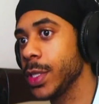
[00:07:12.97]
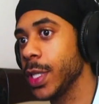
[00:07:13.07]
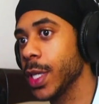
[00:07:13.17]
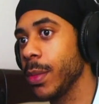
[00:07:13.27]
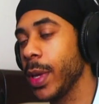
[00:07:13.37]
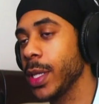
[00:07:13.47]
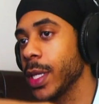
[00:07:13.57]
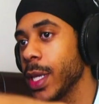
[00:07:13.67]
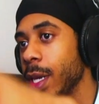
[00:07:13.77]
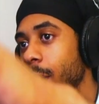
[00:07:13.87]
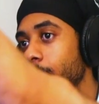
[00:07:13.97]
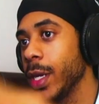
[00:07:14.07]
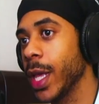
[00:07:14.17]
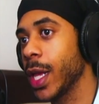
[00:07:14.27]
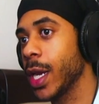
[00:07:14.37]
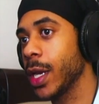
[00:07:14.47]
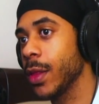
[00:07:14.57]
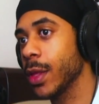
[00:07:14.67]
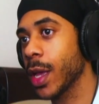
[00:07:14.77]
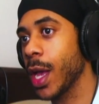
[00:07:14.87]
nigga about to get out. Then they got
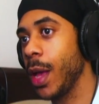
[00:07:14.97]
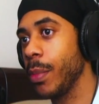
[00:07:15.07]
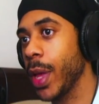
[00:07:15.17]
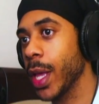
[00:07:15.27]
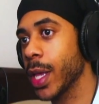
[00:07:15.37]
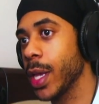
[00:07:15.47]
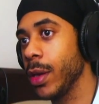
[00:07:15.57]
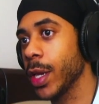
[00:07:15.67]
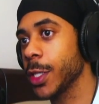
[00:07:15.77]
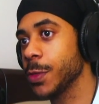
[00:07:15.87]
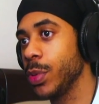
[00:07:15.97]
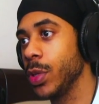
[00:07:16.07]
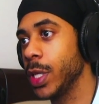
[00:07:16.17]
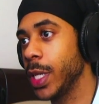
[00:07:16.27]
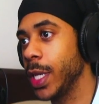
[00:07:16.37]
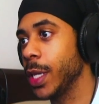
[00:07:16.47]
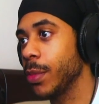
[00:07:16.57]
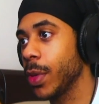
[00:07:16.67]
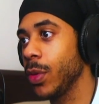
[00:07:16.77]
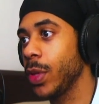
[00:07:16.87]
another cop back here that's pulling in,
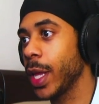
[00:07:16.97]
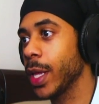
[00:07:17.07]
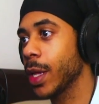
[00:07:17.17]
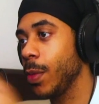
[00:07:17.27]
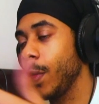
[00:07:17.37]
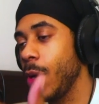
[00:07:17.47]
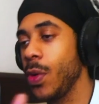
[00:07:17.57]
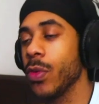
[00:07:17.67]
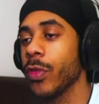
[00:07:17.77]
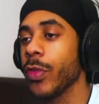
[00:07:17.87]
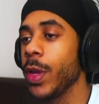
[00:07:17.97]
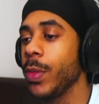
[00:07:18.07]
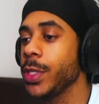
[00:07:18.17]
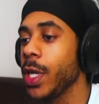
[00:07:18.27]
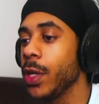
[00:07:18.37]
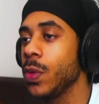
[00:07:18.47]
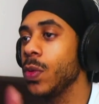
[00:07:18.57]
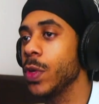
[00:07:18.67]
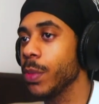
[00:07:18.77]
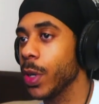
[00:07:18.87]
bro. Like, come on, fam. What y'all
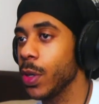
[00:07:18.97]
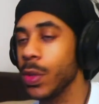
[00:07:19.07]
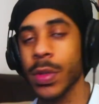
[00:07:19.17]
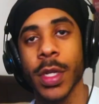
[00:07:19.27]
doing, bro?